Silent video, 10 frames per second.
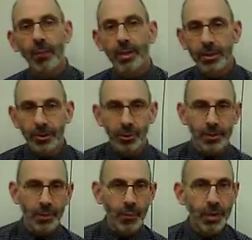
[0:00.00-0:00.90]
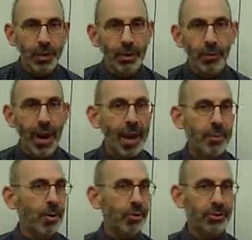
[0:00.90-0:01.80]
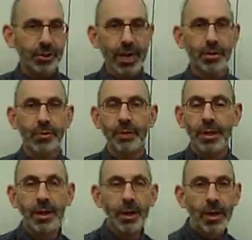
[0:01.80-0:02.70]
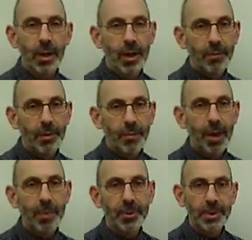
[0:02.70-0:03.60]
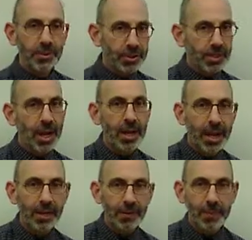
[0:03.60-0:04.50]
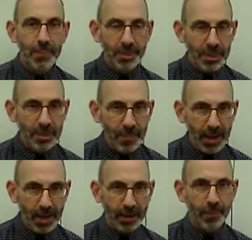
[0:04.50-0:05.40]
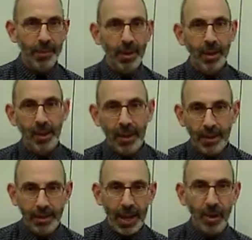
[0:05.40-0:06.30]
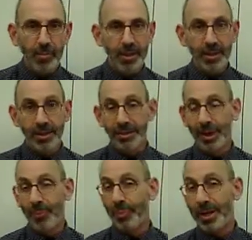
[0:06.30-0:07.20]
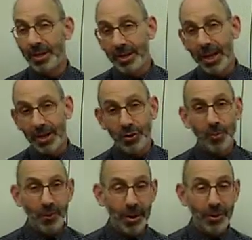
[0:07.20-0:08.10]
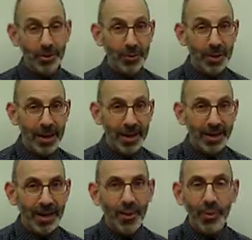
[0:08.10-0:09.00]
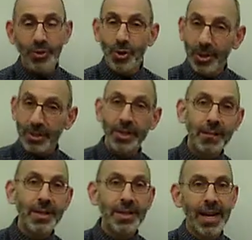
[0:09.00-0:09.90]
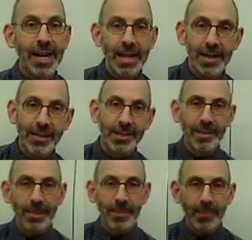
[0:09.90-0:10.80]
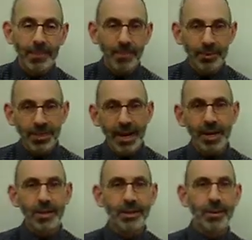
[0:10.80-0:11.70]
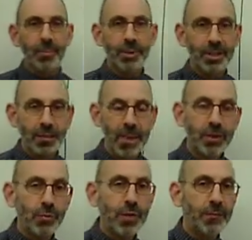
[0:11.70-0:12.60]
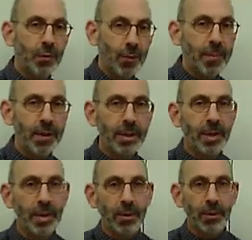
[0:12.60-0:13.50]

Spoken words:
What else could we do? We could grab a whole sector of the population that's not actively participating, and that could be things like pre-teenagers, but we're not going to do that. We saw in the 70s and 80s that the percentage participation rate for women